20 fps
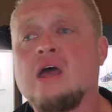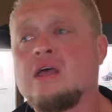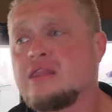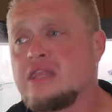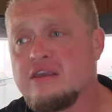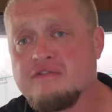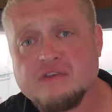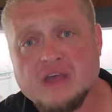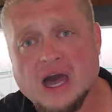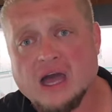
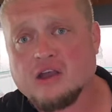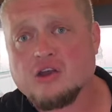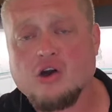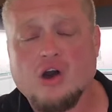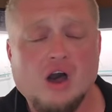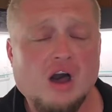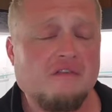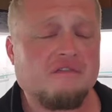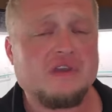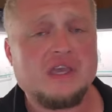They've got
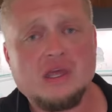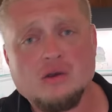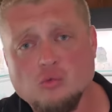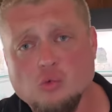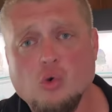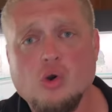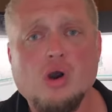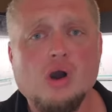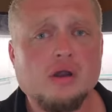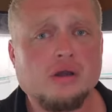coffee and
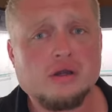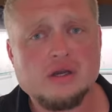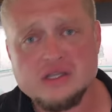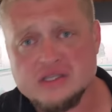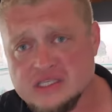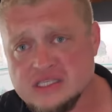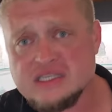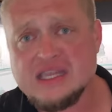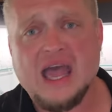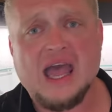water and
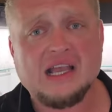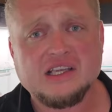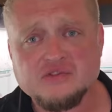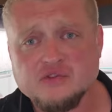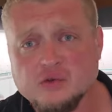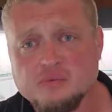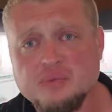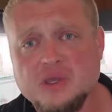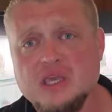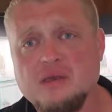snacks
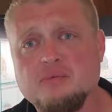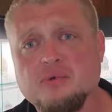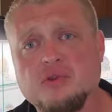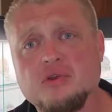for people